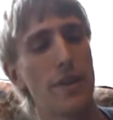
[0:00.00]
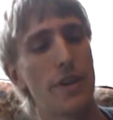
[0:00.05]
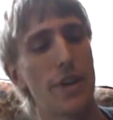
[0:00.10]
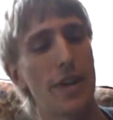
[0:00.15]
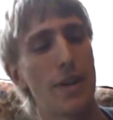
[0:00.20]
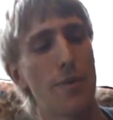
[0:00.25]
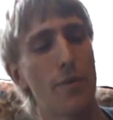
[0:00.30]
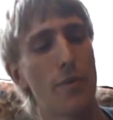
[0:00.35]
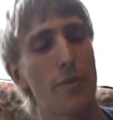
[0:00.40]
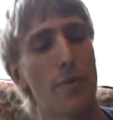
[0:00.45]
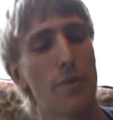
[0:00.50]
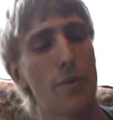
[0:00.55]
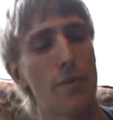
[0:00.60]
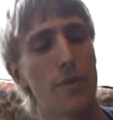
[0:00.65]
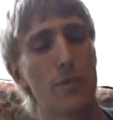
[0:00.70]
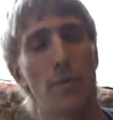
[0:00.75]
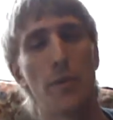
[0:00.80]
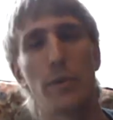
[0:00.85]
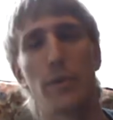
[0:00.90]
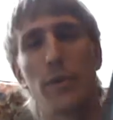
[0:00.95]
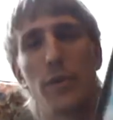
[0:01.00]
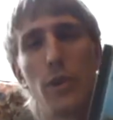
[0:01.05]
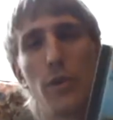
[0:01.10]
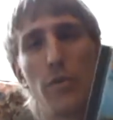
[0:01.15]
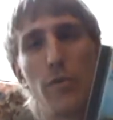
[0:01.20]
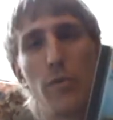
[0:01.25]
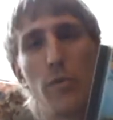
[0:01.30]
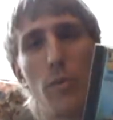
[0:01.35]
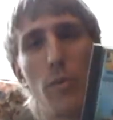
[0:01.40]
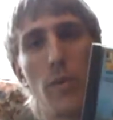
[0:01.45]
game, of course, about the
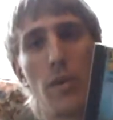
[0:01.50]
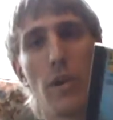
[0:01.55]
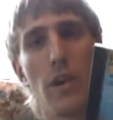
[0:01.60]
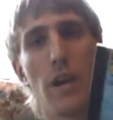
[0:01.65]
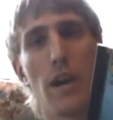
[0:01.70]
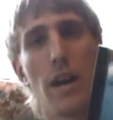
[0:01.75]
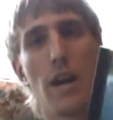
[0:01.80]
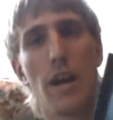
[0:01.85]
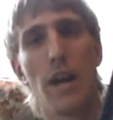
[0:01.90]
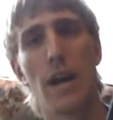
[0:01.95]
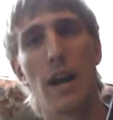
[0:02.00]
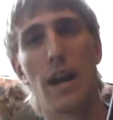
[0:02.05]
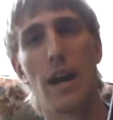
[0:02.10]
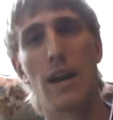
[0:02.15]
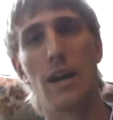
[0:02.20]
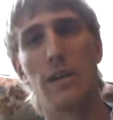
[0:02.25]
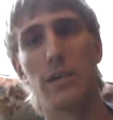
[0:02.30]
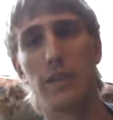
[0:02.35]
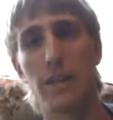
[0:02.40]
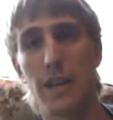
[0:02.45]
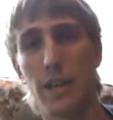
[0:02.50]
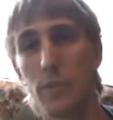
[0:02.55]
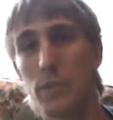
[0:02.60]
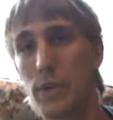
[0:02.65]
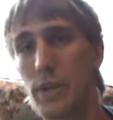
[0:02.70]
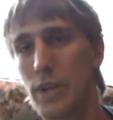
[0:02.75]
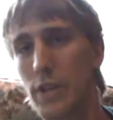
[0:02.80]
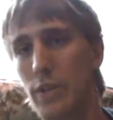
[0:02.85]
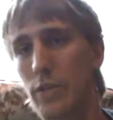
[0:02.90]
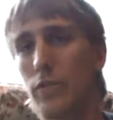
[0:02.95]
Gulf War. So that'll
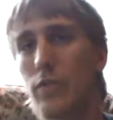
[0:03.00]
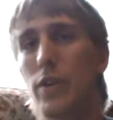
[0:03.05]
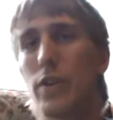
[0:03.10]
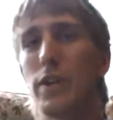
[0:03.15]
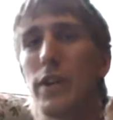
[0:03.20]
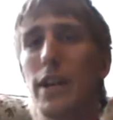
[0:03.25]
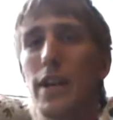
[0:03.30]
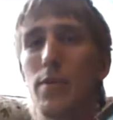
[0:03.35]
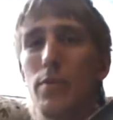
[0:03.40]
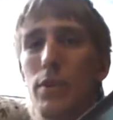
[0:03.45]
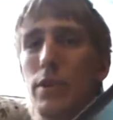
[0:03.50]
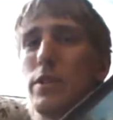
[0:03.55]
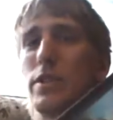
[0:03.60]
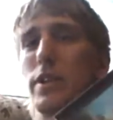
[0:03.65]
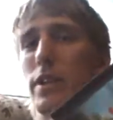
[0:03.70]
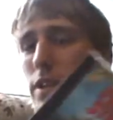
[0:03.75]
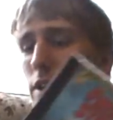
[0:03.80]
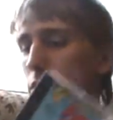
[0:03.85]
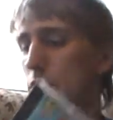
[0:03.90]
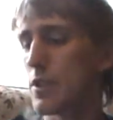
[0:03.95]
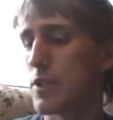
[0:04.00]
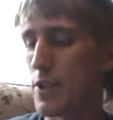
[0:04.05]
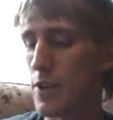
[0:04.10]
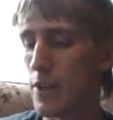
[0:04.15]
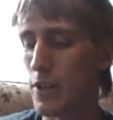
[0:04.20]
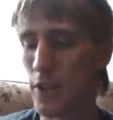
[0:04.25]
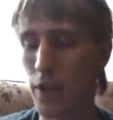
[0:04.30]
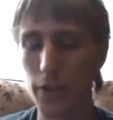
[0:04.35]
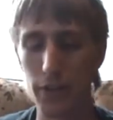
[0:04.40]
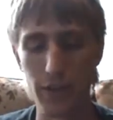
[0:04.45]
be another fun game once I can
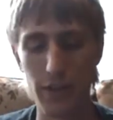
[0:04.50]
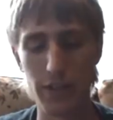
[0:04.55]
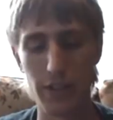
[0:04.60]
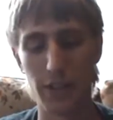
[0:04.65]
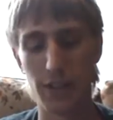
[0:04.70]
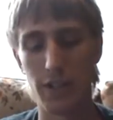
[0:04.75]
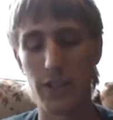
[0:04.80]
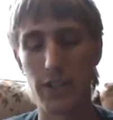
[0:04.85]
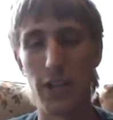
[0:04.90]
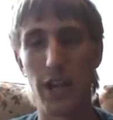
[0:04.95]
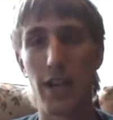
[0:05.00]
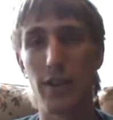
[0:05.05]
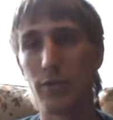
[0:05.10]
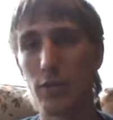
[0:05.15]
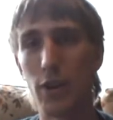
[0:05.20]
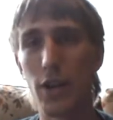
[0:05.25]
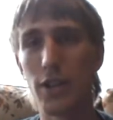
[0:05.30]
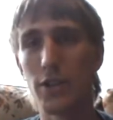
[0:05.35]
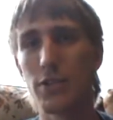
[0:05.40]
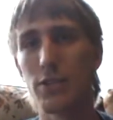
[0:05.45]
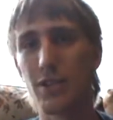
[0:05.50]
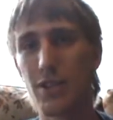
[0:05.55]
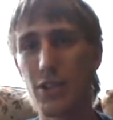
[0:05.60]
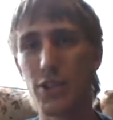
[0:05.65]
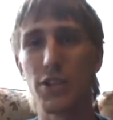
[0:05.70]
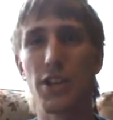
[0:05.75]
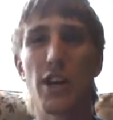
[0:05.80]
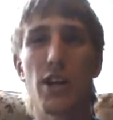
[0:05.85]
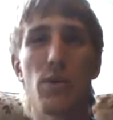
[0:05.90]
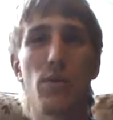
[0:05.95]
install all these. Like I say, I have lots, so I
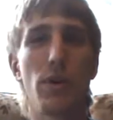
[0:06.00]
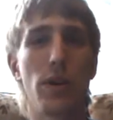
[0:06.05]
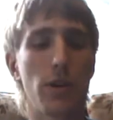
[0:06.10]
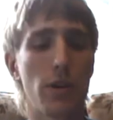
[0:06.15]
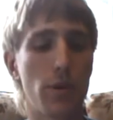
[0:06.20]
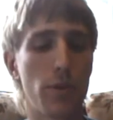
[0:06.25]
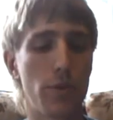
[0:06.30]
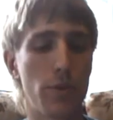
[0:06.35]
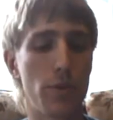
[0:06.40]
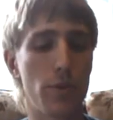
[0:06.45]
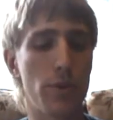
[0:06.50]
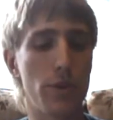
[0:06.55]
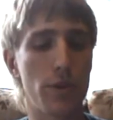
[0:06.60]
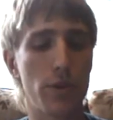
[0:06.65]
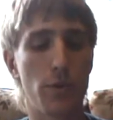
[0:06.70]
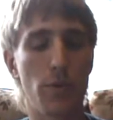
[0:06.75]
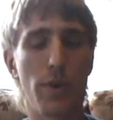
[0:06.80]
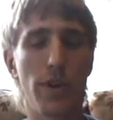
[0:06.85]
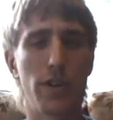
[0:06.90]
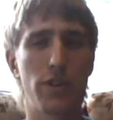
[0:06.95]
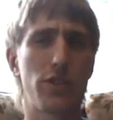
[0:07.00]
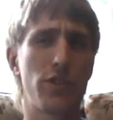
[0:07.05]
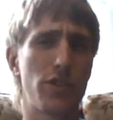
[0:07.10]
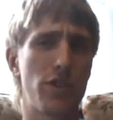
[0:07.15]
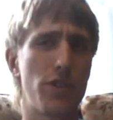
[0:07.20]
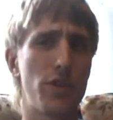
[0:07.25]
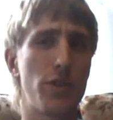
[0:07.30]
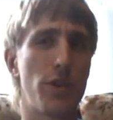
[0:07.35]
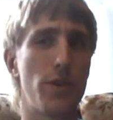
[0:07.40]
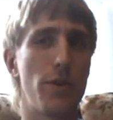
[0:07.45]
just kind of want to go through these quick just
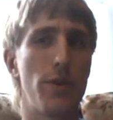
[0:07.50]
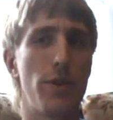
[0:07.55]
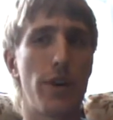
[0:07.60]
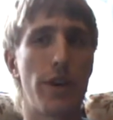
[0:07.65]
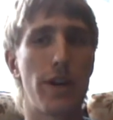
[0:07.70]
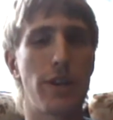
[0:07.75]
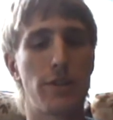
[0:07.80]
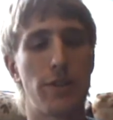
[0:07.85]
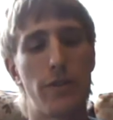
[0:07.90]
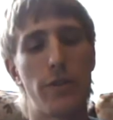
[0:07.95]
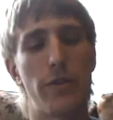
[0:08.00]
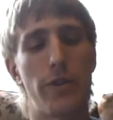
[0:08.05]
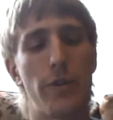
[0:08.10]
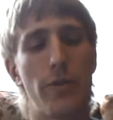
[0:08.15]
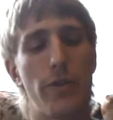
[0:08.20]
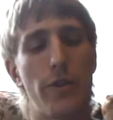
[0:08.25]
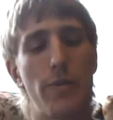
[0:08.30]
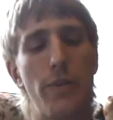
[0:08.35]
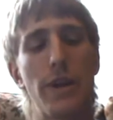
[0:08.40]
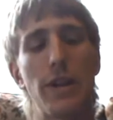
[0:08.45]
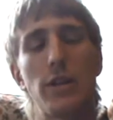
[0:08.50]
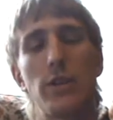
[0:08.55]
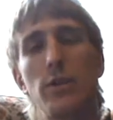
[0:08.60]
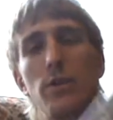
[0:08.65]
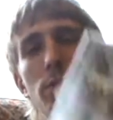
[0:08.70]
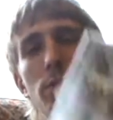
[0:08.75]
to show you guys, don't want to make it too